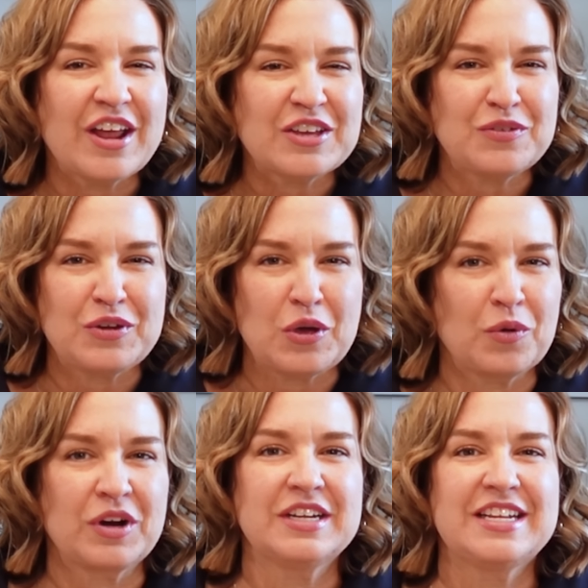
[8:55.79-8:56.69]
next video,
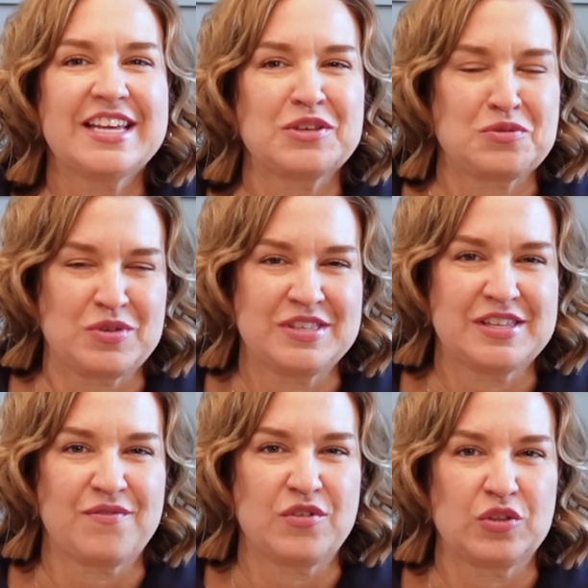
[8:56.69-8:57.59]
we're going to take this one
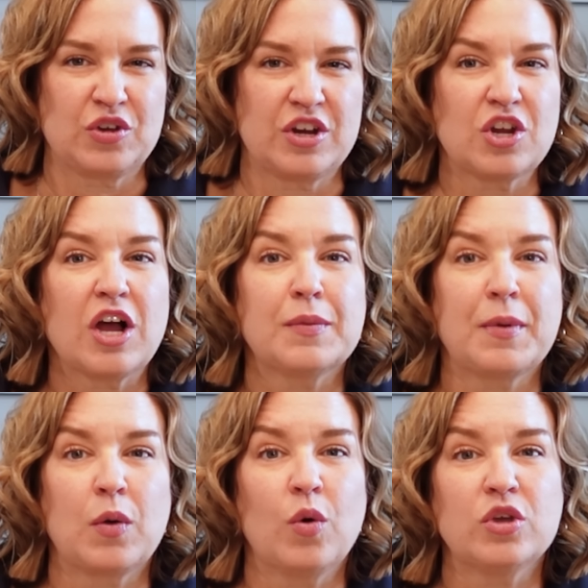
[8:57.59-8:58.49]
step further and talk
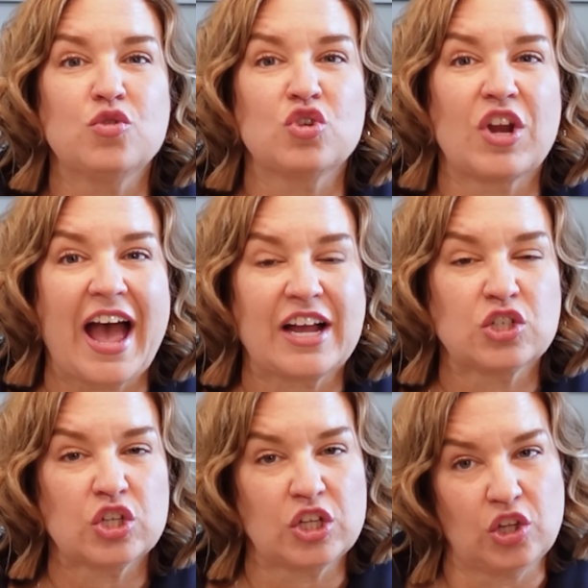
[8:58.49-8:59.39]
about what you should
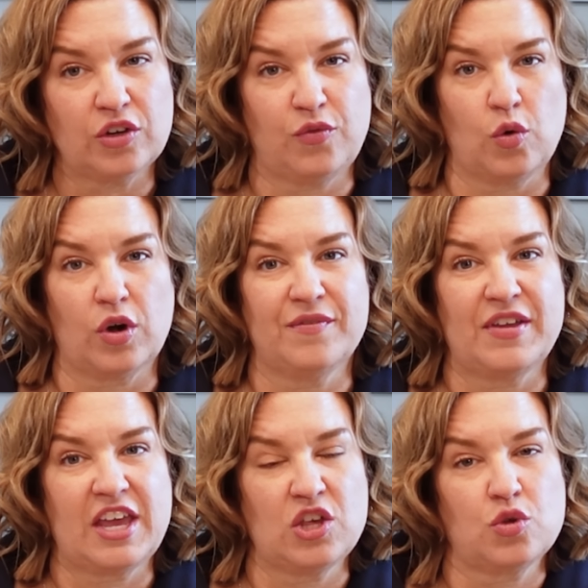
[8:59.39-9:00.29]
actually look for in
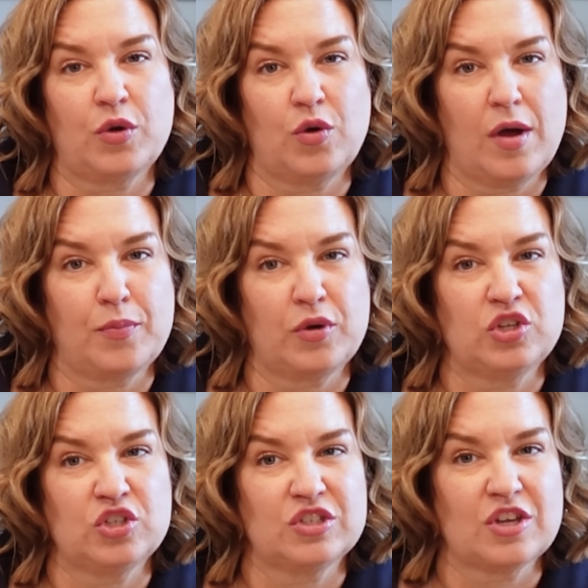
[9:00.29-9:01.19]
vacation rental operations